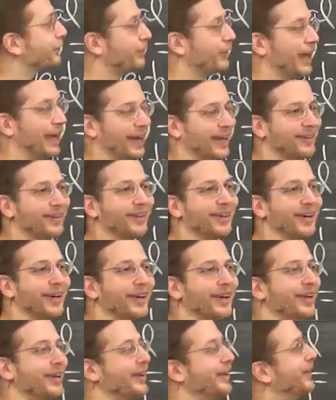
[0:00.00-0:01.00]
factor
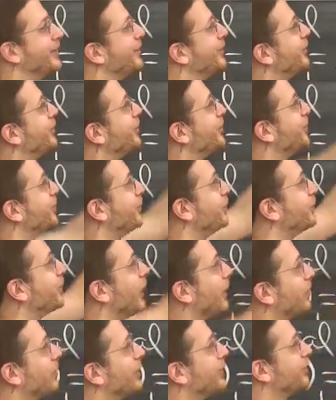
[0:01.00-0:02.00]
to do U
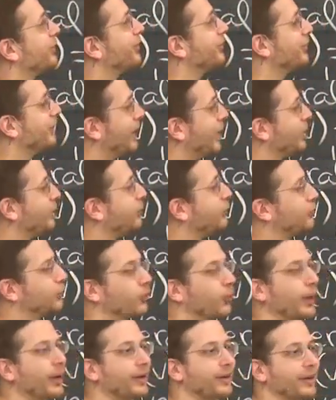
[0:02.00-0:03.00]
operations is now U
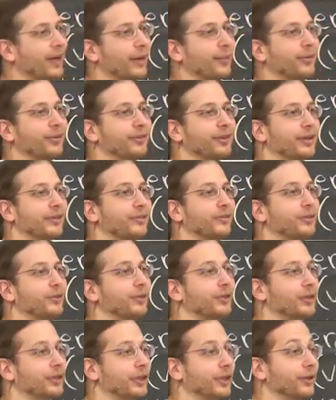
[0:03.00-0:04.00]
squared time instead of 2
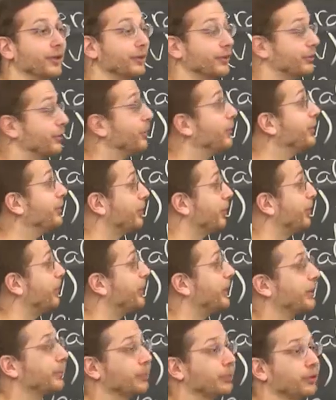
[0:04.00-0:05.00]
to the U. So it's a
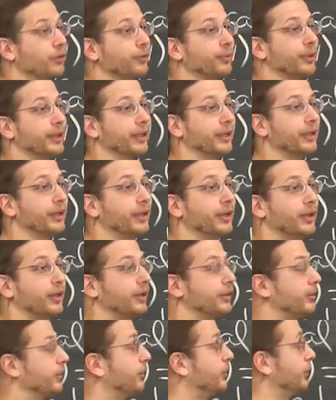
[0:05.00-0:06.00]
big improvement
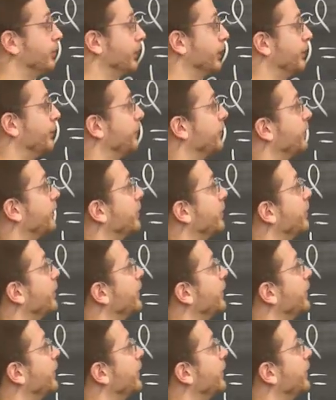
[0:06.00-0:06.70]
to do this.